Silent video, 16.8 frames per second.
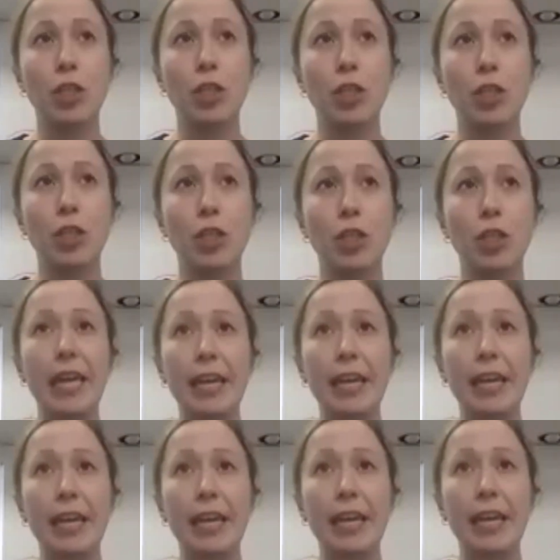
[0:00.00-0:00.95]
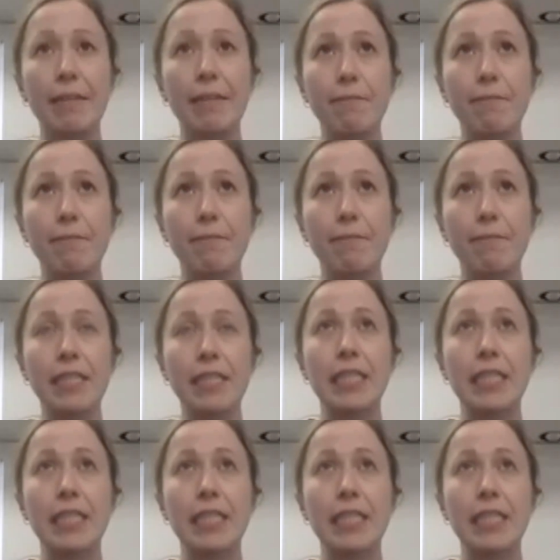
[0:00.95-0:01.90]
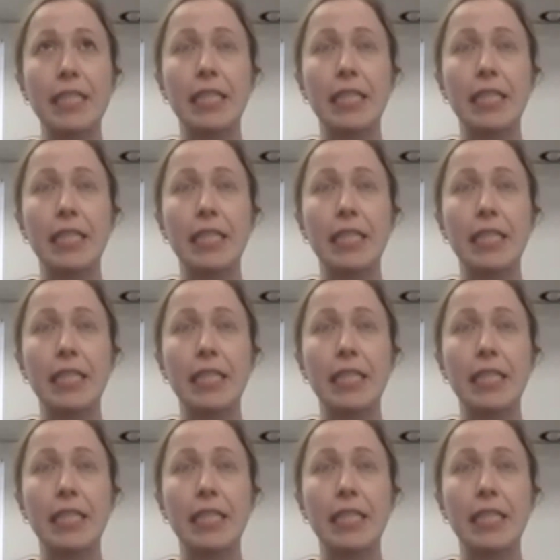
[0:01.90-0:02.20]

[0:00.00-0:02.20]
So if it's something where you're